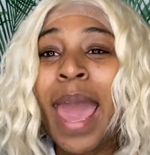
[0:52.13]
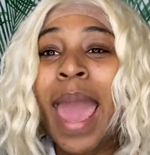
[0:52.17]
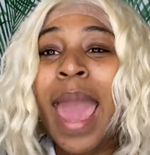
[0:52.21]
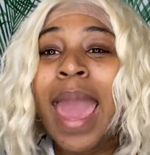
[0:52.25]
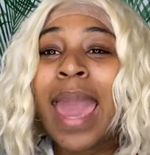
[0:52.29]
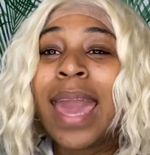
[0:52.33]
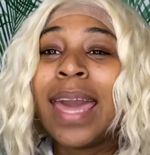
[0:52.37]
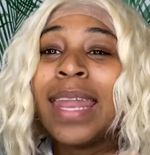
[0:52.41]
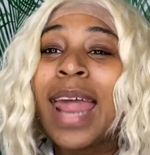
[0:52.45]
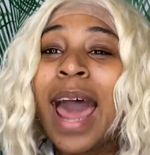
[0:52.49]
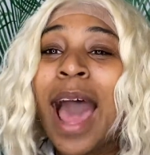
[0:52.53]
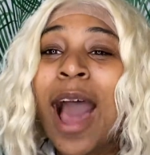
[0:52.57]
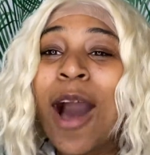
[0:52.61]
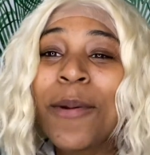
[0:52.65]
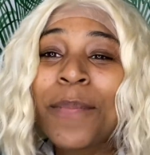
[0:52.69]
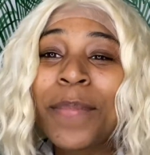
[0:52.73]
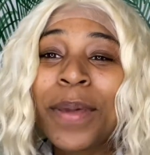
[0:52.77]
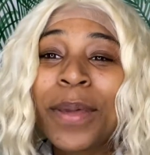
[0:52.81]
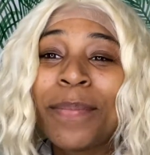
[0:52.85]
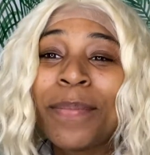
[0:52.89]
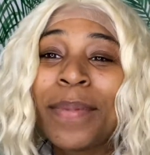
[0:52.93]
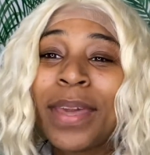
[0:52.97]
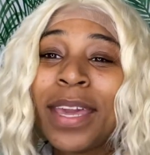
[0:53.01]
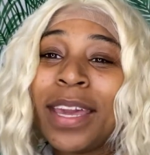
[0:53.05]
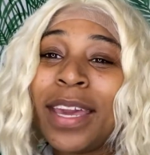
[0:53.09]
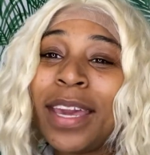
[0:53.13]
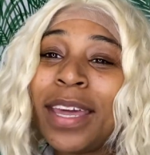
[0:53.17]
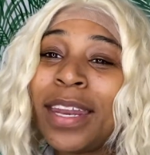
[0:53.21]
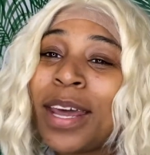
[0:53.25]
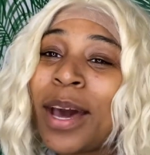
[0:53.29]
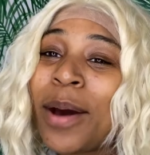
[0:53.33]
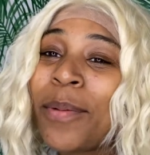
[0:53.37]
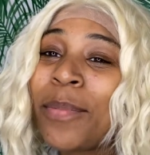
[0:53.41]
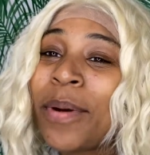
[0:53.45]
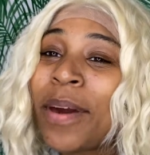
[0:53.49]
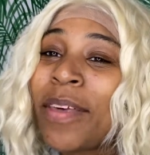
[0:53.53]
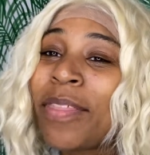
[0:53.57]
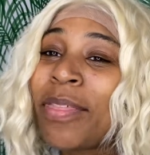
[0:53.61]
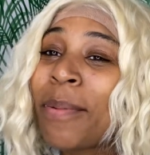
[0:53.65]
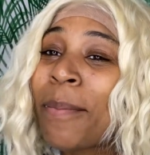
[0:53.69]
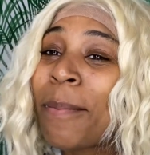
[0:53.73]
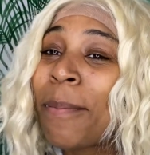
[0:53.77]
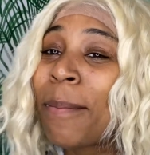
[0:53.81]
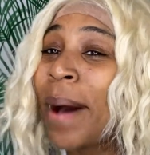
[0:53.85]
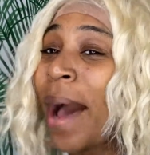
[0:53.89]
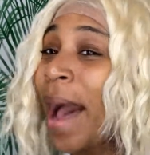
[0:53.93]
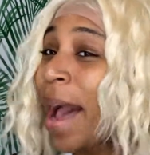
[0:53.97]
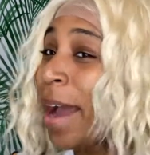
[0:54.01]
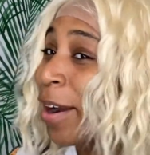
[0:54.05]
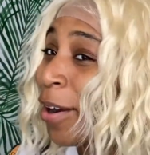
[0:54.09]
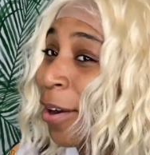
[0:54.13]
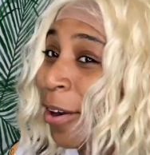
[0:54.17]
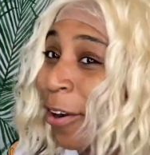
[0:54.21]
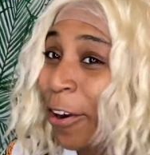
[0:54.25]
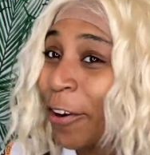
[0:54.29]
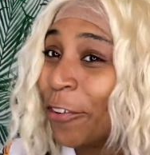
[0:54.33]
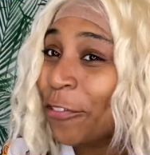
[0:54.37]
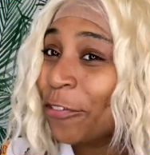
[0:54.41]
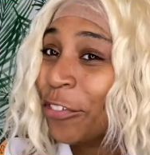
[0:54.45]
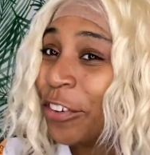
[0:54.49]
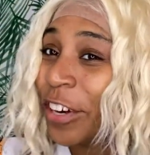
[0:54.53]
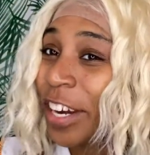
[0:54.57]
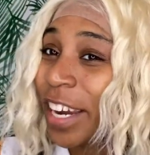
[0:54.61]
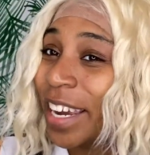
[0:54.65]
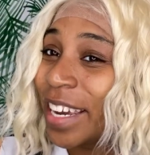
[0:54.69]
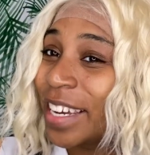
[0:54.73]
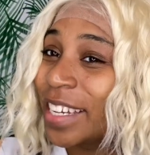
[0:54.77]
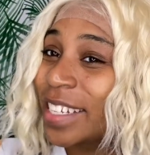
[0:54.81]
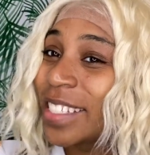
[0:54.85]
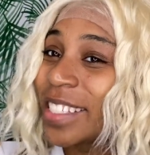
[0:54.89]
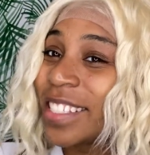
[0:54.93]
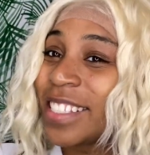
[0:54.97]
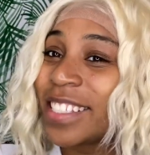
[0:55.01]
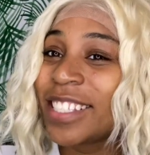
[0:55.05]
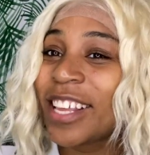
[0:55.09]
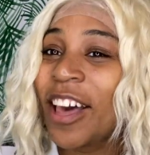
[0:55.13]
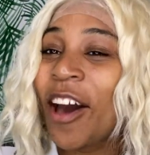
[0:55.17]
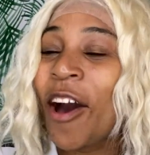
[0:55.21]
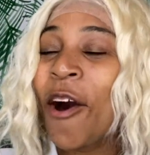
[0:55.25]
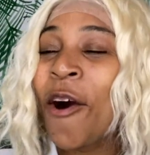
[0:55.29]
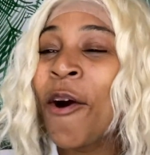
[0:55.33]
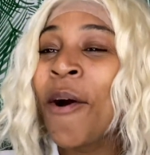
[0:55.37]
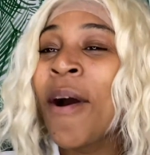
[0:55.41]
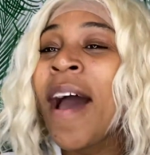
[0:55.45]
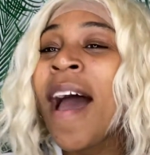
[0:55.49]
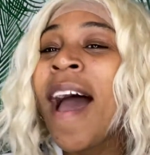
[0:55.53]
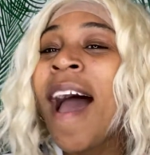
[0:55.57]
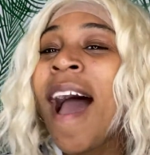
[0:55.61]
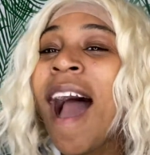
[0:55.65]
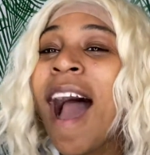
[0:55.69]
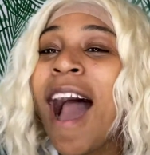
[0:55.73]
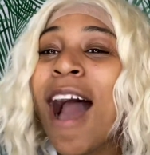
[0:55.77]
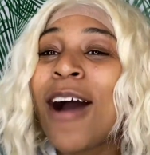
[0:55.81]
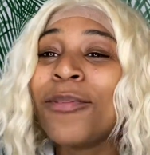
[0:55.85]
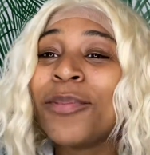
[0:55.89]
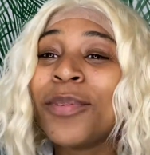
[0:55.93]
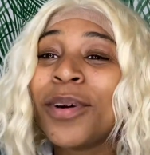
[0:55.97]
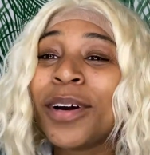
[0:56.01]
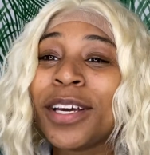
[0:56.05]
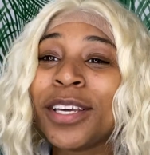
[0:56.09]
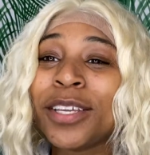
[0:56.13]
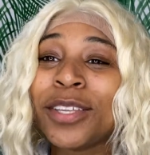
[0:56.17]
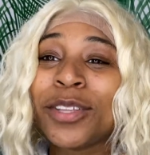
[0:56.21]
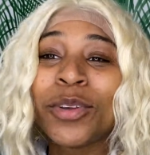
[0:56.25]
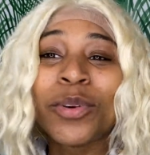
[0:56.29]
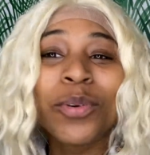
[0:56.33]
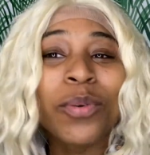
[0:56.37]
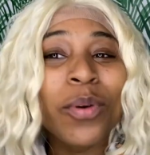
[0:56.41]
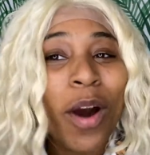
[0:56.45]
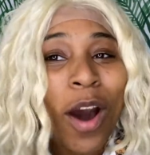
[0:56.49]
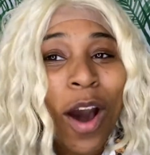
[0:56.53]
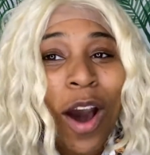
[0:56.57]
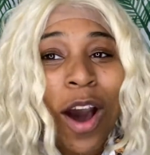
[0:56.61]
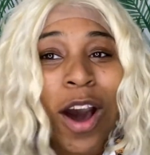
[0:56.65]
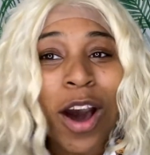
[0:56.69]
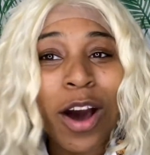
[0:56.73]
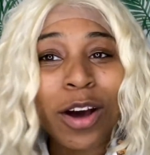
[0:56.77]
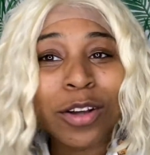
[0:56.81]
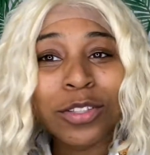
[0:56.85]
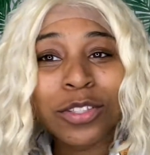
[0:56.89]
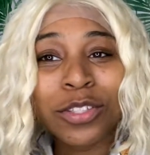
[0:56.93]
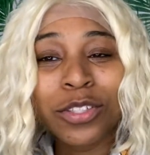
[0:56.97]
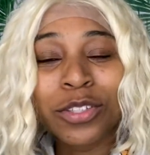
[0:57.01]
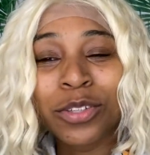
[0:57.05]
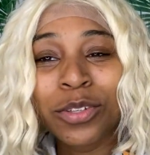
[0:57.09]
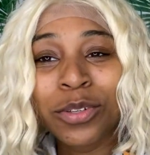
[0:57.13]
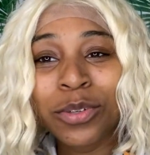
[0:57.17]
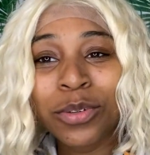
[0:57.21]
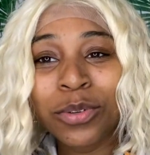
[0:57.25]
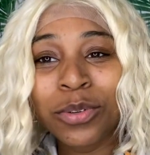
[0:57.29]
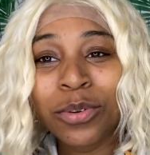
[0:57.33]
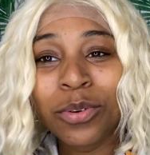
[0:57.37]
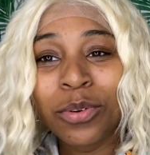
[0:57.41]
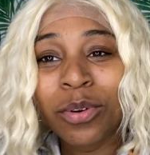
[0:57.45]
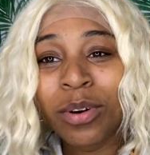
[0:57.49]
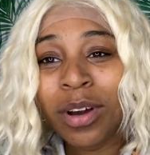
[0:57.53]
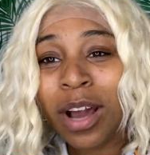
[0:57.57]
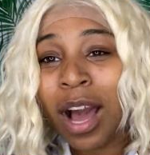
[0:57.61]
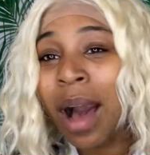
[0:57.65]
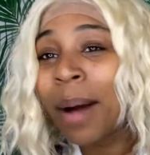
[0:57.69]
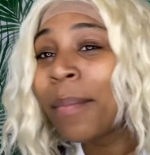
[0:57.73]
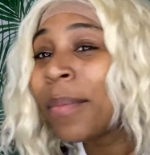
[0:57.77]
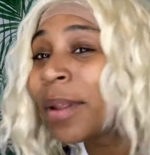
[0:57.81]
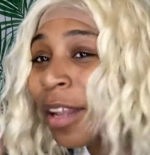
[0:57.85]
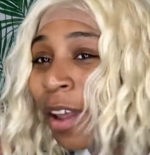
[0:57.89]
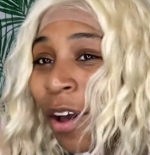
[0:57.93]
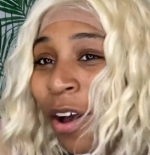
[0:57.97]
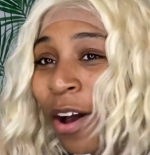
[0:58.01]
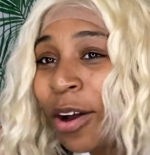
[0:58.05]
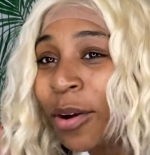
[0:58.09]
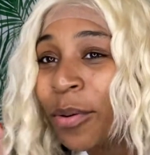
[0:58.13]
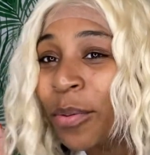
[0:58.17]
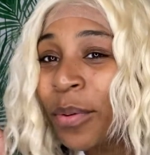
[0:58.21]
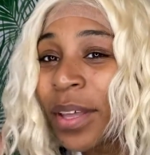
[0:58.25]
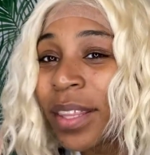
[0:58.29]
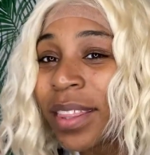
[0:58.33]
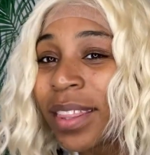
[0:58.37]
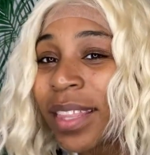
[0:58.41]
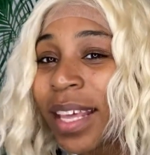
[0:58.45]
And I'll be meeting up with my girlfriends. So I want you all to come along with